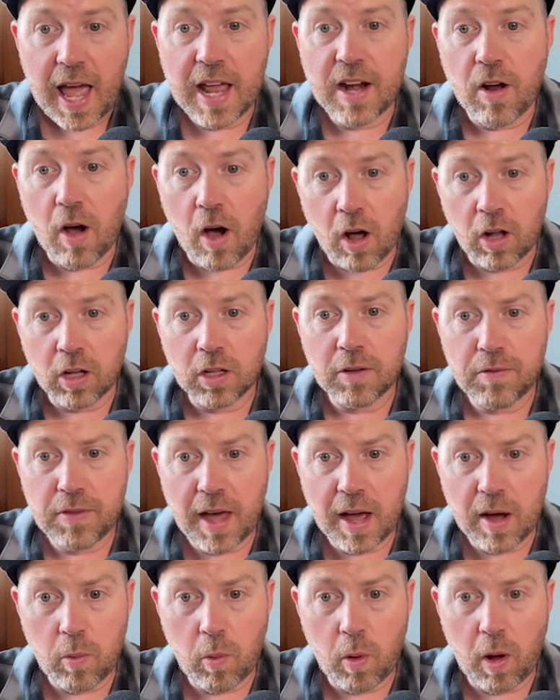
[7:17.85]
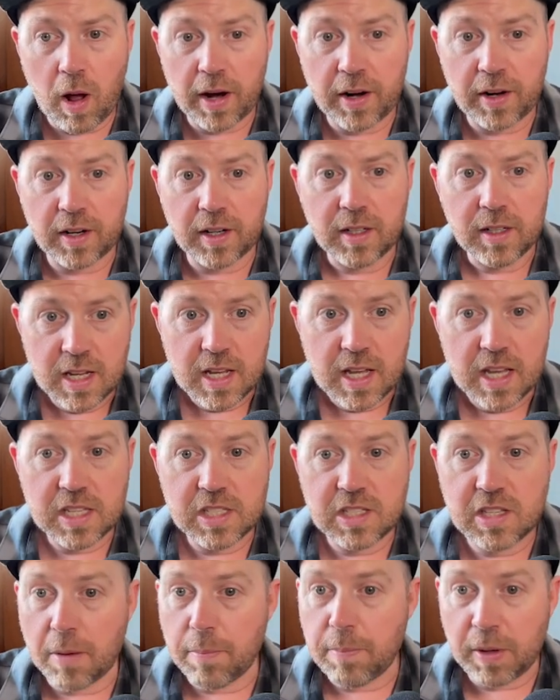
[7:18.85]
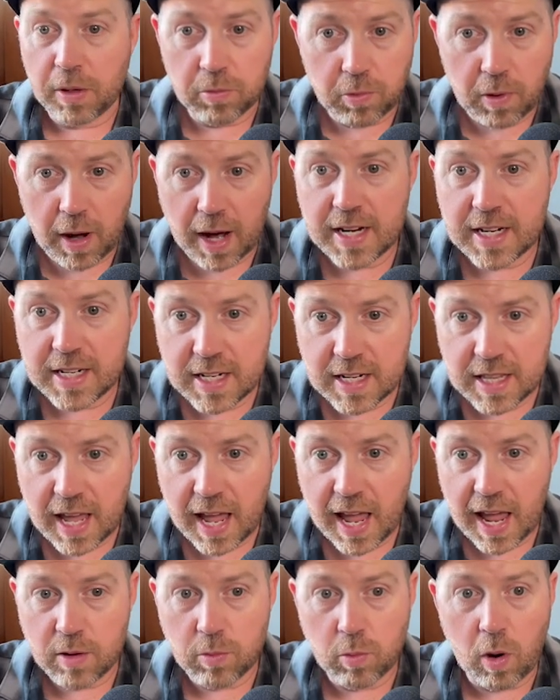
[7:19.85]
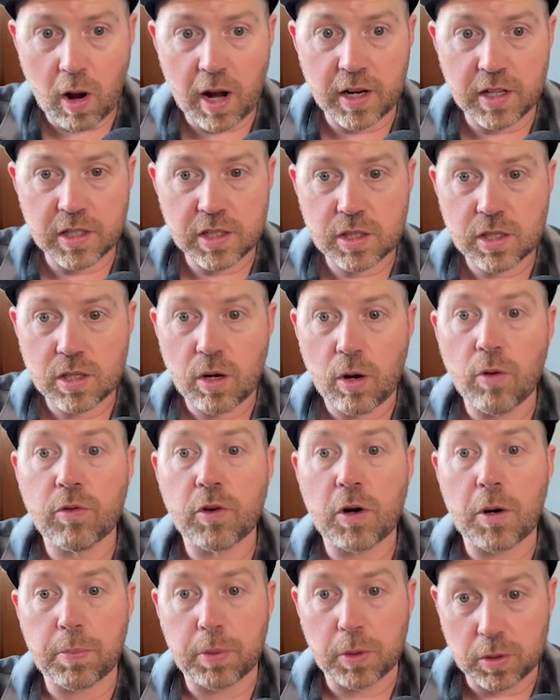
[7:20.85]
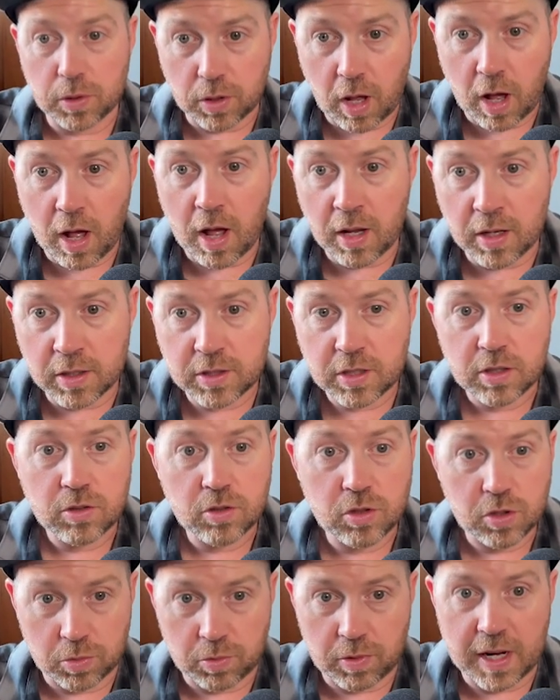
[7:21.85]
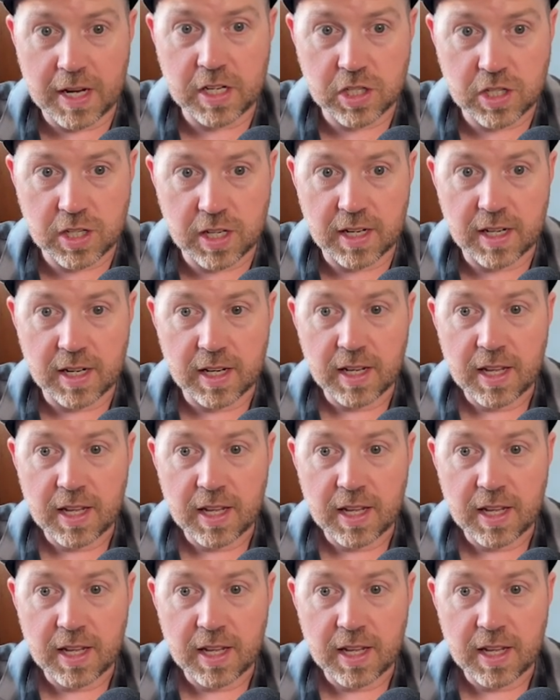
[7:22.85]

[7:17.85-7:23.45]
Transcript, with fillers: And all of that water is dumping right into the headwaters over a prolonged duration.